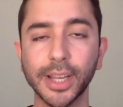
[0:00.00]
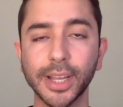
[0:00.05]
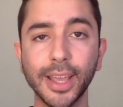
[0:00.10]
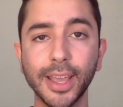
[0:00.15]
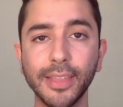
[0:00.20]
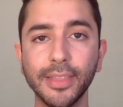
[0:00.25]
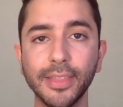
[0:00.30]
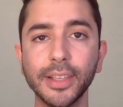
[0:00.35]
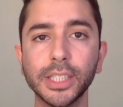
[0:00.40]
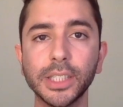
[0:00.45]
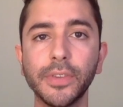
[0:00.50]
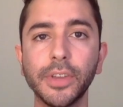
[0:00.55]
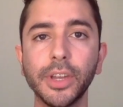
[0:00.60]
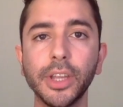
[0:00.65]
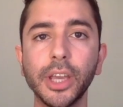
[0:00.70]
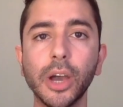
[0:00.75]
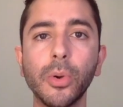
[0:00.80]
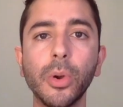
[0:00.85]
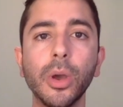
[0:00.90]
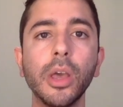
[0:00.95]
And in this
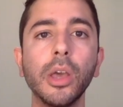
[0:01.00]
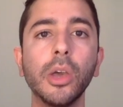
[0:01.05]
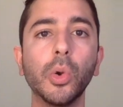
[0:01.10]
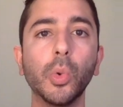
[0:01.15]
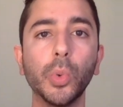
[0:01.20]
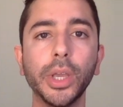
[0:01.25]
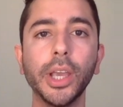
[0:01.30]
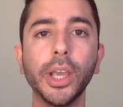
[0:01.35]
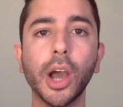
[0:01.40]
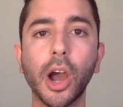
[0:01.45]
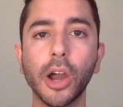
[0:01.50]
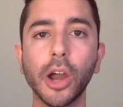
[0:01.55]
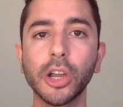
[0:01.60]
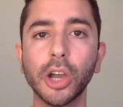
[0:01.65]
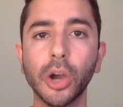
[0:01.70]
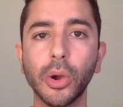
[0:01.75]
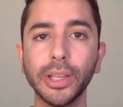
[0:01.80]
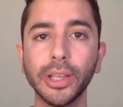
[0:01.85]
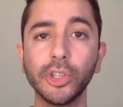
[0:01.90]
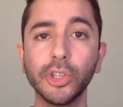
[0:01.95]
video, we are
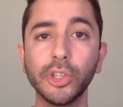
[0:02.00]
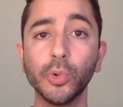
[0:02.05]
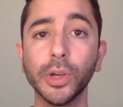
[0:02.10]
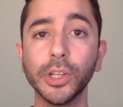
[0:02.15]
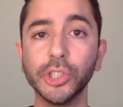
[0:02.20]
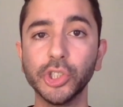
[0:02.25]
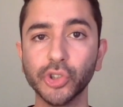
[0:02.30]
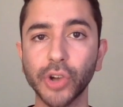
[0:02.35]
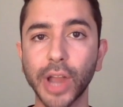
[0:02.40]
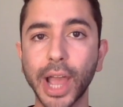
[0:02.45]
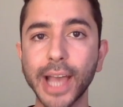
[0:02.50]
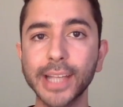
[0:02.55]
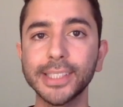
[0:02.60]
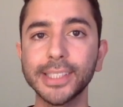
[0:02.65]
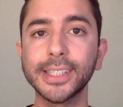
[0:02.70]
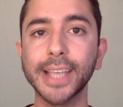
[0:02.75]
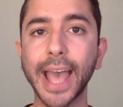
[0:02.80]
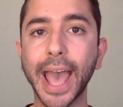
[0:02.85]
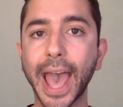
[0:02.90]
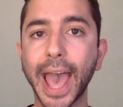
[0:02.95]
going to
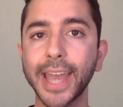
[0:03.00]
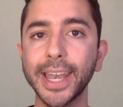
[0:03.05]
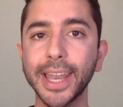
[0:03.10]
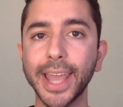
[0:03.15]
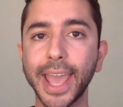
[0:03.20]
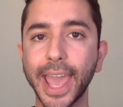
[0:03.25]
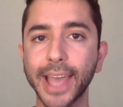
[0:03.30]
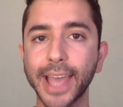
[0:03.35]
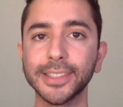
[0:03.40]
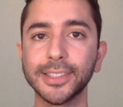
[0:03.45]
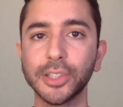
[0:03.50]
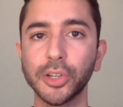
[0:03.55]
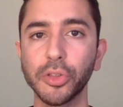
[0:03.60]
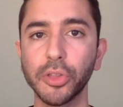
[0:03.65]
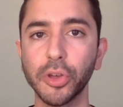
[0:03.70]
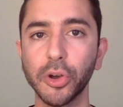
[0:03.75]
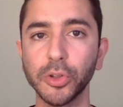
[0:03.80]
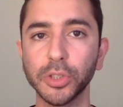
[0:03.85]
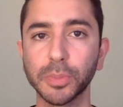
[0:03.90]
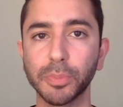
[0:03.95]
address and answer
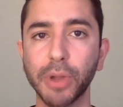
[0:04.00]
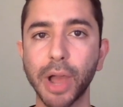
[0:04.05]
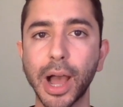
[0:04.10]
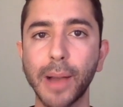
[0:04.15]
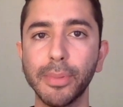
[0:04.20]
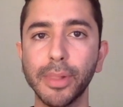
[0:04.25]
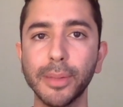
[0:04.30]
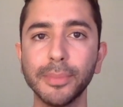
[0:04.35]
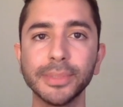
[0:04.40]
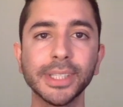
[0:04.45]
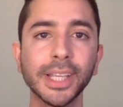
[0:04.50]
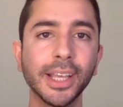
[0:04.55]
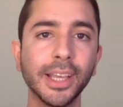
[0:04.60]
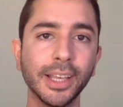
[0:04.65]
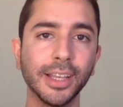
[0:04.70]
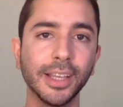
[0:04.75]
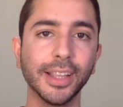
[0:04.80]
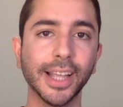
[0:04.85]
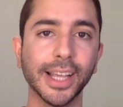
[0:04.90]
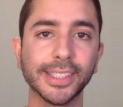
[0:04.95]
those problems.
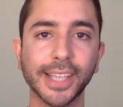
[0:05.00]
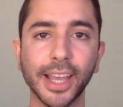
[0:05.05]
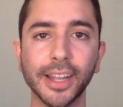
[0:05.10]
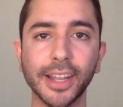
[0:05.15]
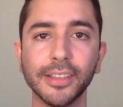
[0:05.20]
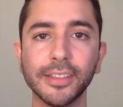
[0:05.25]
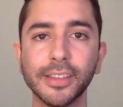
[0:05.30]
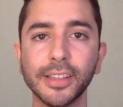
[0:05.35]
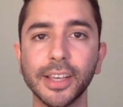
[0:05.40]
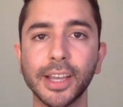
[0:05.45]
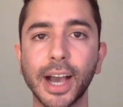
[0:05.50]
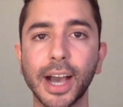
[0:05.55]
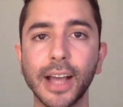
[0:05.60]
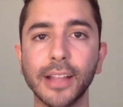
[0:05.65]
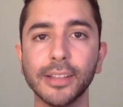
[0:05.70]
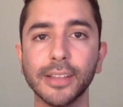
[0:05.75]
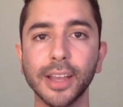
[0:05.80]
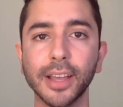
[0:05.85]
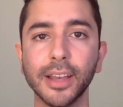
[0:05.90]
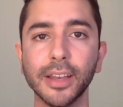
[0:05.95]
Let's get into the
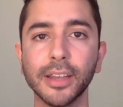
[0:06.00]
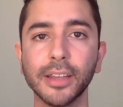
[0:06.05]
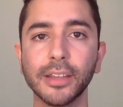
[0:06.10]
content.